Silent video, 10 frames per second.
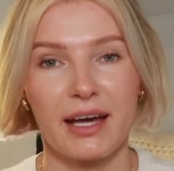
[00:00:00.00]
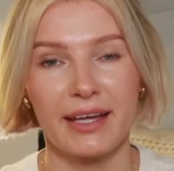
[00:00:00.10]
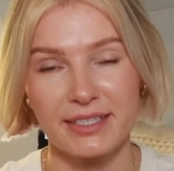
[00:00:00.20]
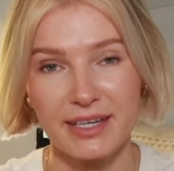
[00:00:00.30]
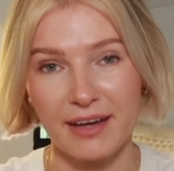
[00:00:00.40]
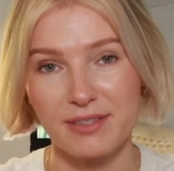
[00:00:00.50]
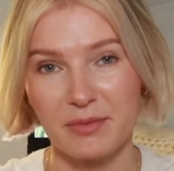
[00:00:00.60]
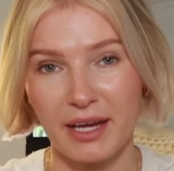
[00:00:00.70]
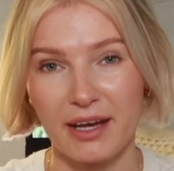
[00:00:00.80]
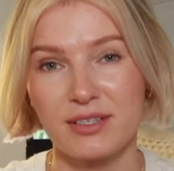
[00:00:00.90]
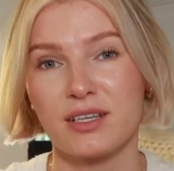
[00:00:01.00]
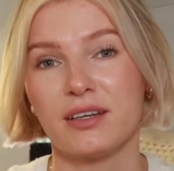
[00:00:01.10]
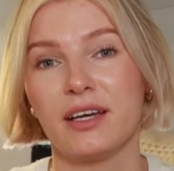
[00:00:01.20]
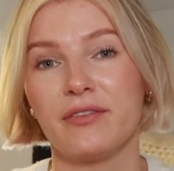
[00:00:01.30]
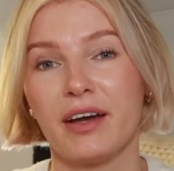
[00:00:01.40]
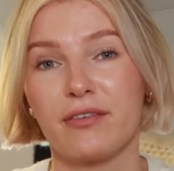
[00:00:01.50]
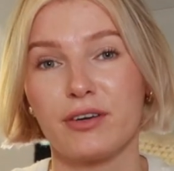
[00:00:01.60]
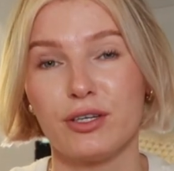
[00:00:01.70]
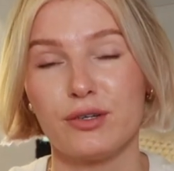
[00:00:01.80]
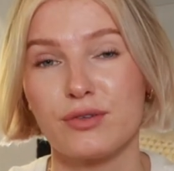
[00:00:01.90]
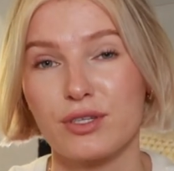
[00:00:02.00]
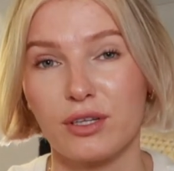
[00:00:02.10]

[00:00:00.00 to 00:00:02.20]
I did have somebody ask if I ever used